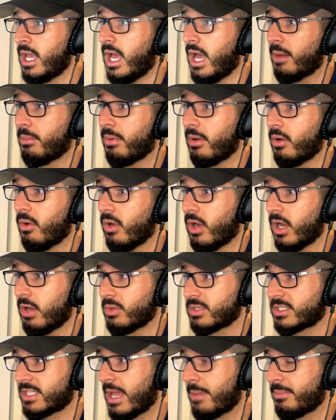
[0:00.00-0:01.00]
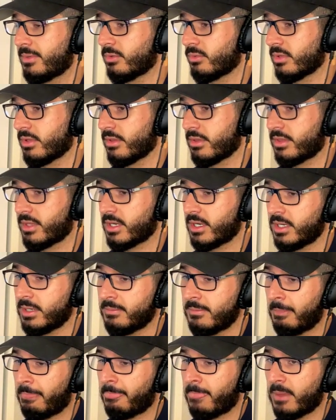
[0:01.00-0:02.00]
about uh, what's happening with
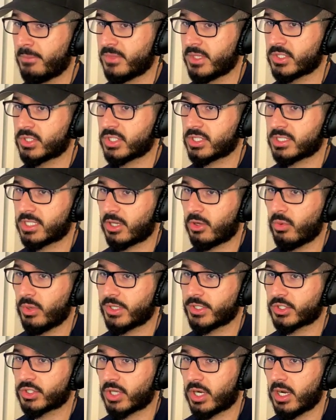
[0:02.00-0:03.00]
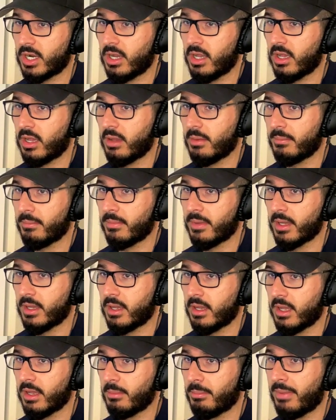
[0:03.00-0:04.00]
Ethereum. There's just a quick chart um, uh,
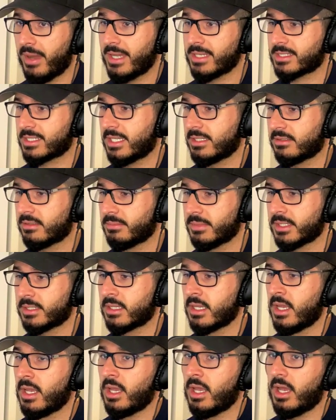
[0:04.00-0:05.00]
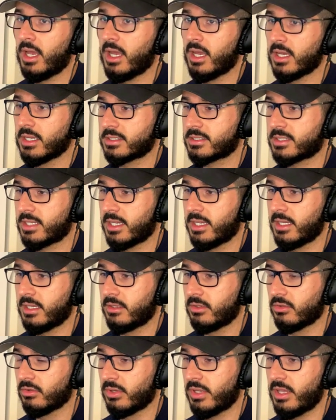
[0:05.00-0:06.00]
uh, by Santiment saying,
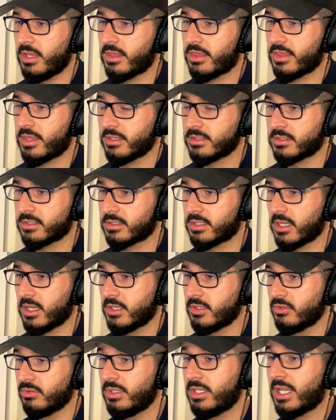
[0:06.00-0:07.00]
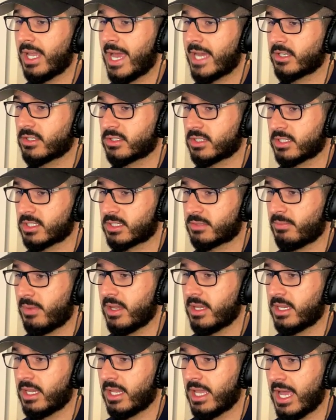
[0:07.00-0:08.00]
you know, ETH is unique addresses
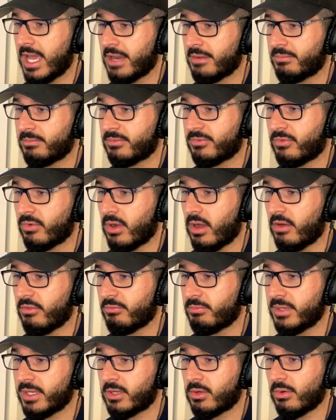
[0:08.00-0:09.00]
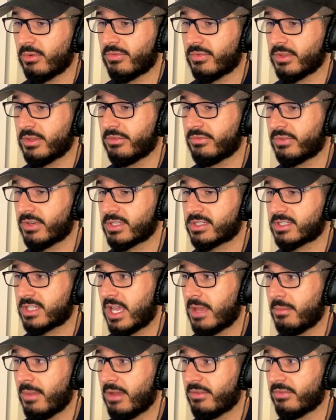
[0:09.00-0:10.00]
spiking ahead for, of Bitcoin for the first
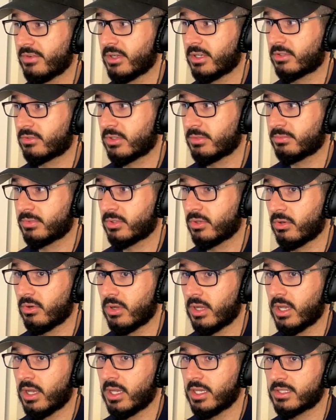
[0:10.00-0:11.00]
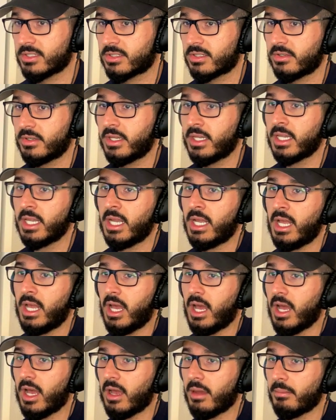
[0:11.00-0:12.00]
time ever in crypto history.
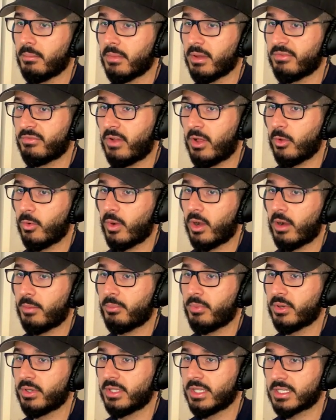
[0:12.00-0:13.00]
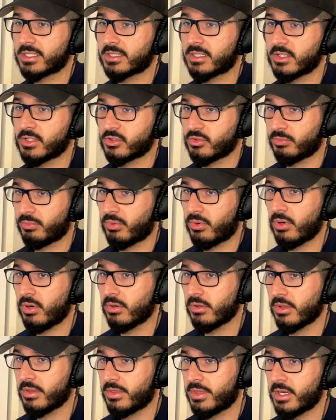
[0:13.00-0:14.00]
Um, following up on yesterday's report
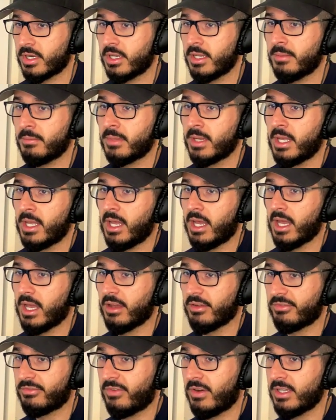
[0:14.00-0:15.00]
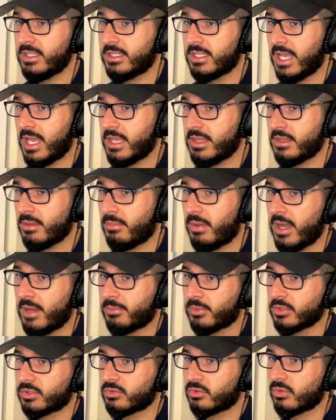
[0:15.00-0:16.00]
on Ethereum, FUD, and the buy
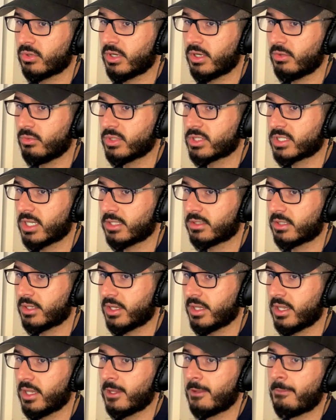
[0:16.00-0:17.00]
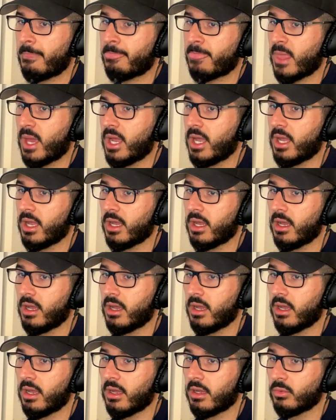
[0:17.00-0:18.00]
opportunity we saw today uh,
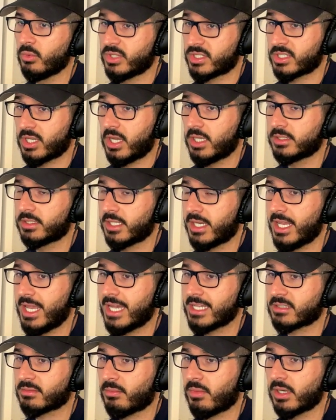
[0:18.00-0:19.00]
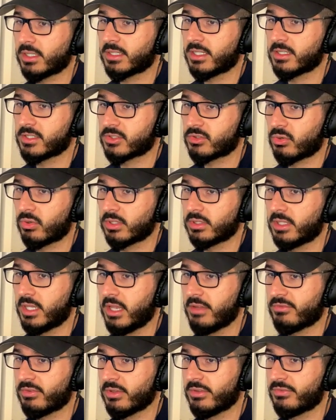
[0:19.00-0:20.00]
uh, we saw today has marked a historic
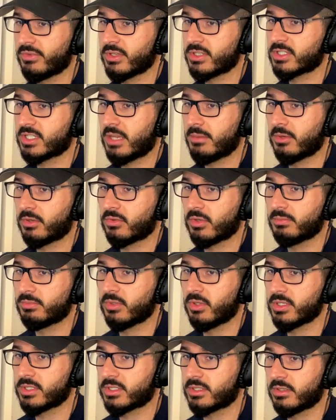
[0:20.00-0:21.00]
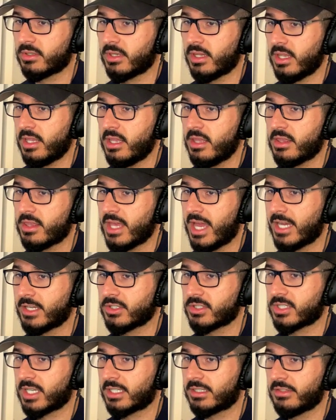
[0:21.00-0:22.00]
day for the first time in crypto history. ETH
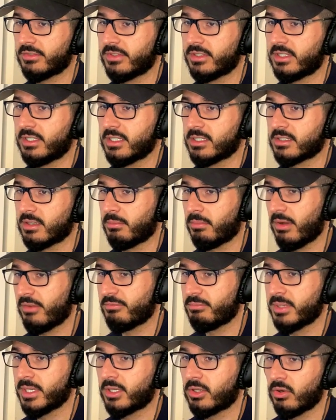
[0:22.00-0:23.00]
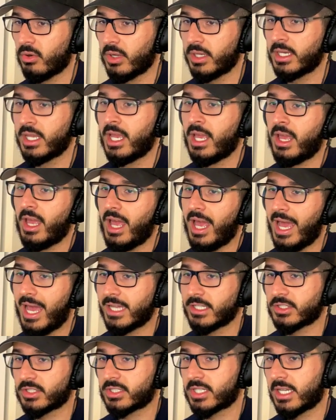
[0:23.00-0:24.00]
address activity is above Bitcoin
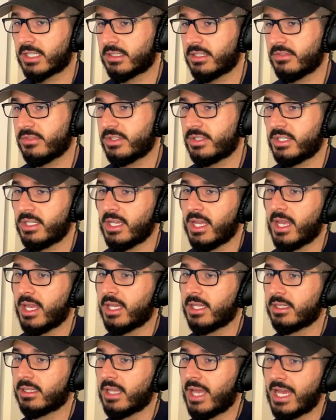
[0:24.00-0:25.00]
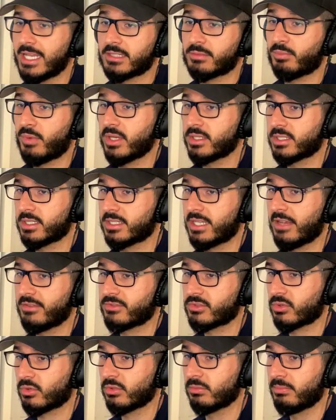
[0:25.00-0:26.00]
address activity, and as prices have
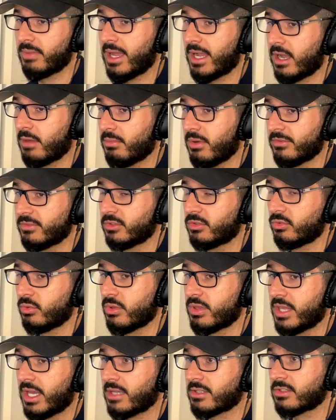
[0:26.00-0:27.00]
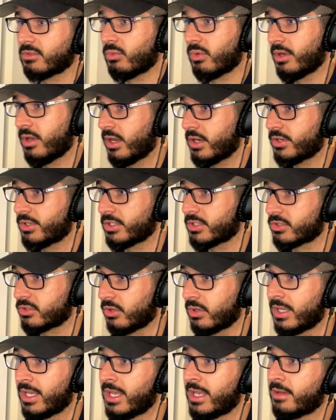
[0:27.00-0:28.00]
soared back above the 2,100.
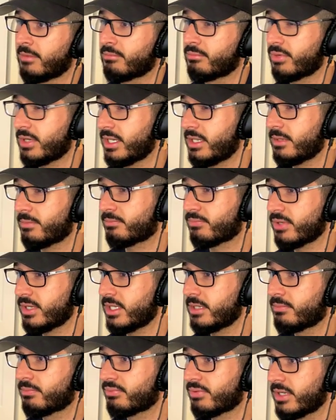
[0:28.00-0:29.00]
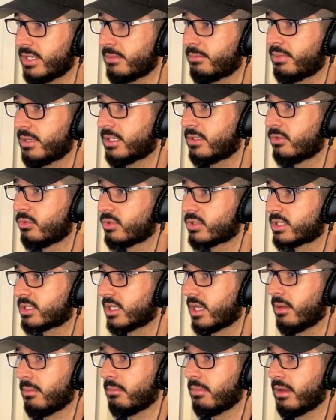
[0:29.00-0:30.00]
So, pretty, pretty, pretty big news
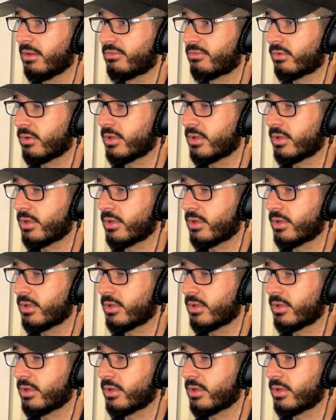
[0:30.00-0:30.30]
um, uh, for